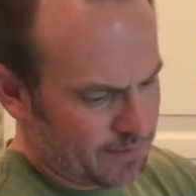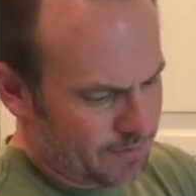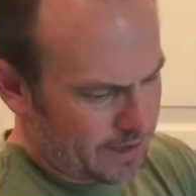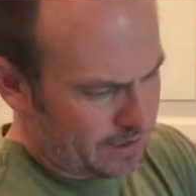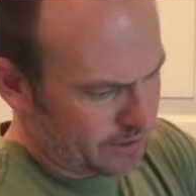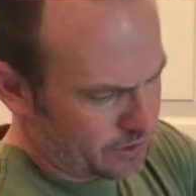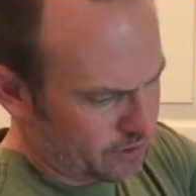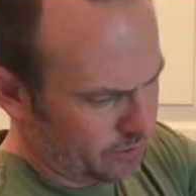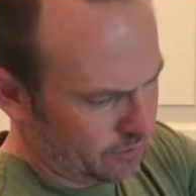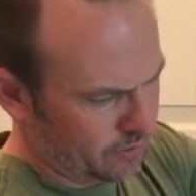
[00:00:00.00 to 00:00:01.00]
that
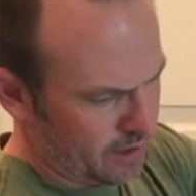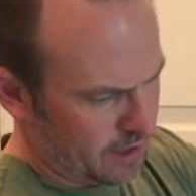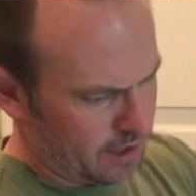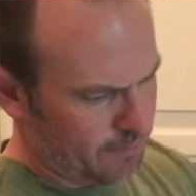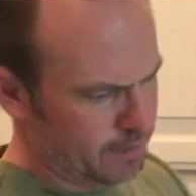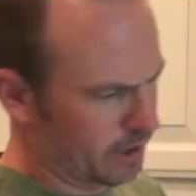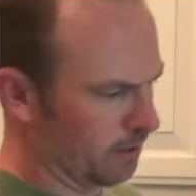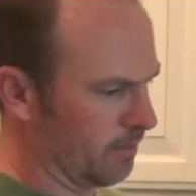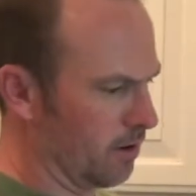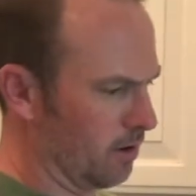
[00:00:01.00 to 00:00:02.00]
into a bigger
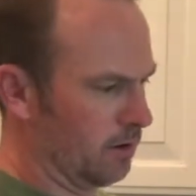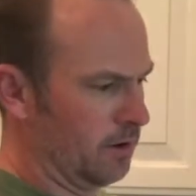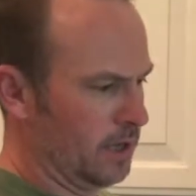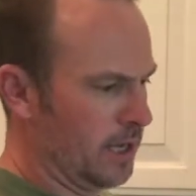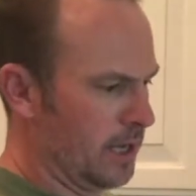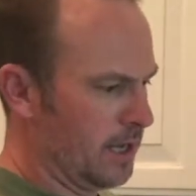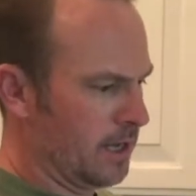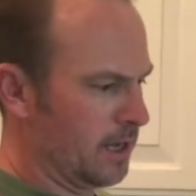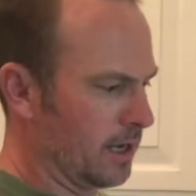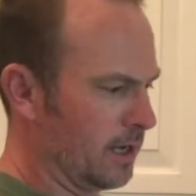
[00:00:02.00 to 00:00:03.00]
bowl,
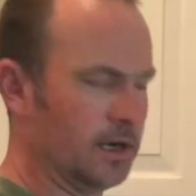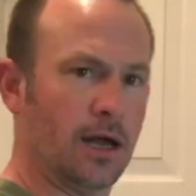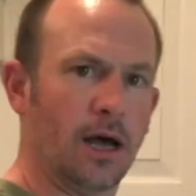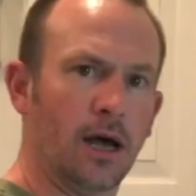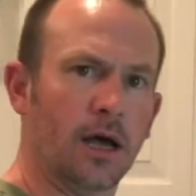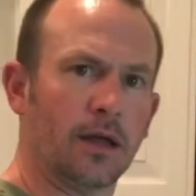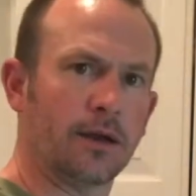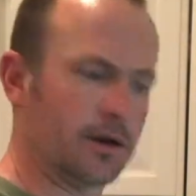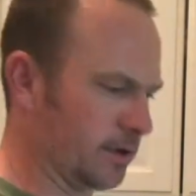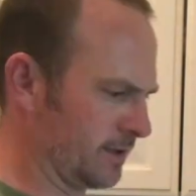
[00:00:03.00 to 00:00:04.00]
and
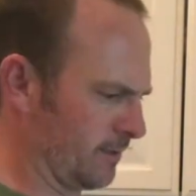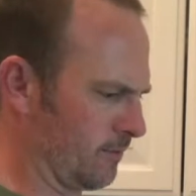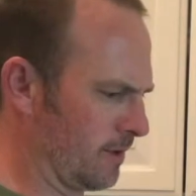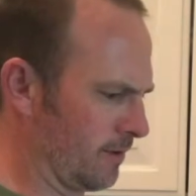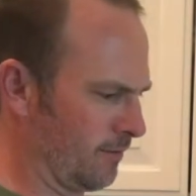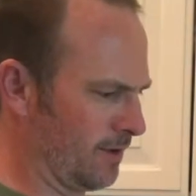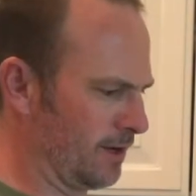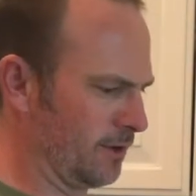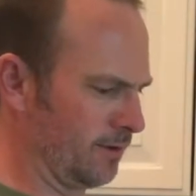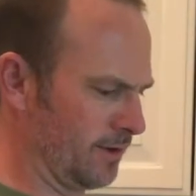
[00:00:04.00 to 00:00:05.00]
you're going to say, why are
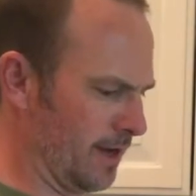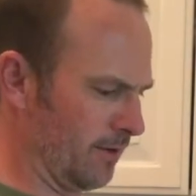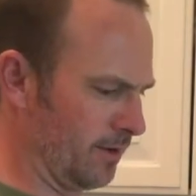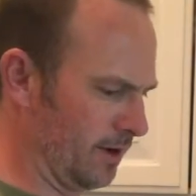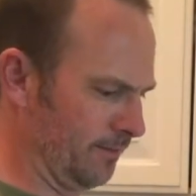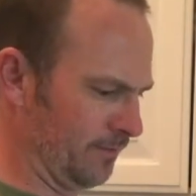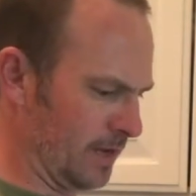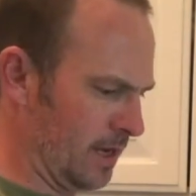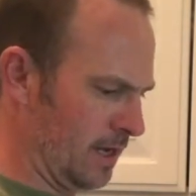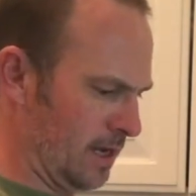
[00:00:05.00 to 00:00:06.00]
you doing that? Well,
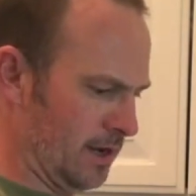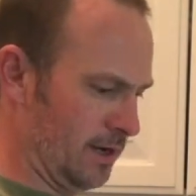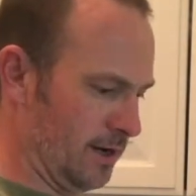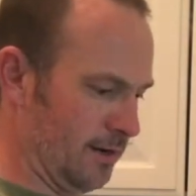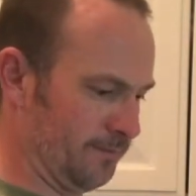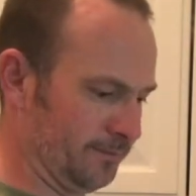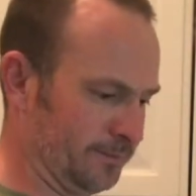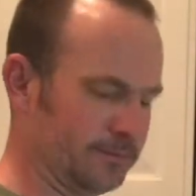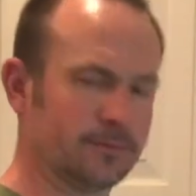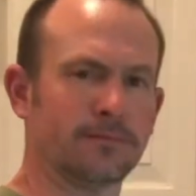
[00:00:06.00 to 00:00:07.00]

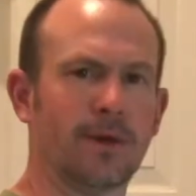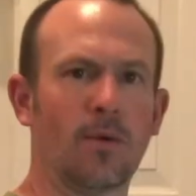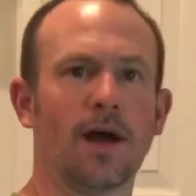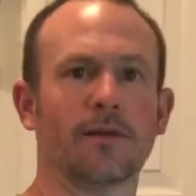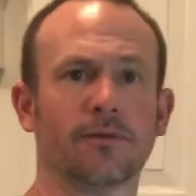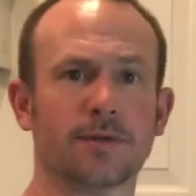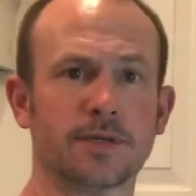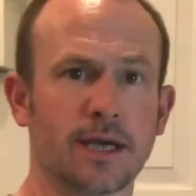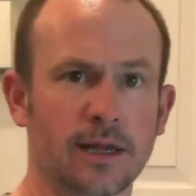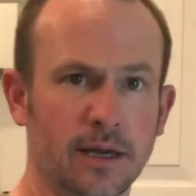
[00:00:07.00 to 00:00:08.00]
my wife would
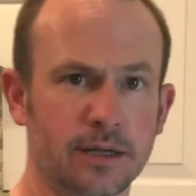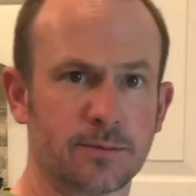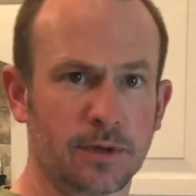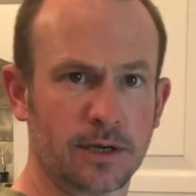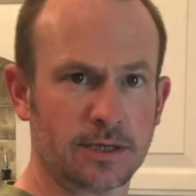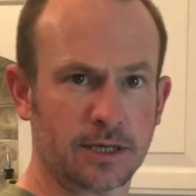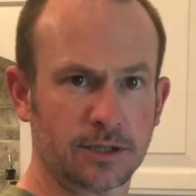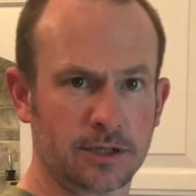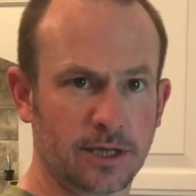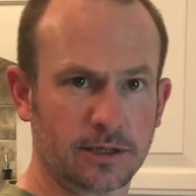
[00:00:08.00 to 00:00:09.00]
say that it's because I
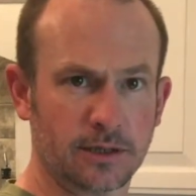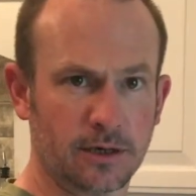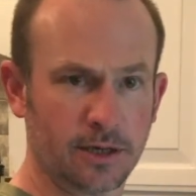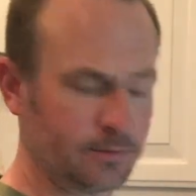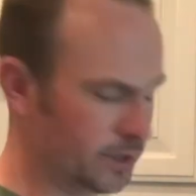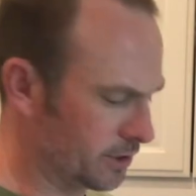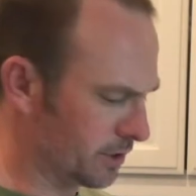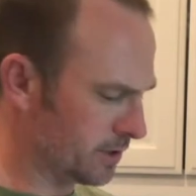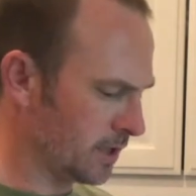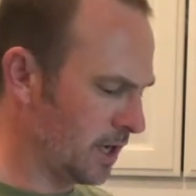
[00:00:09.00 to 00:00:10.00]
just like to dirty up dishes.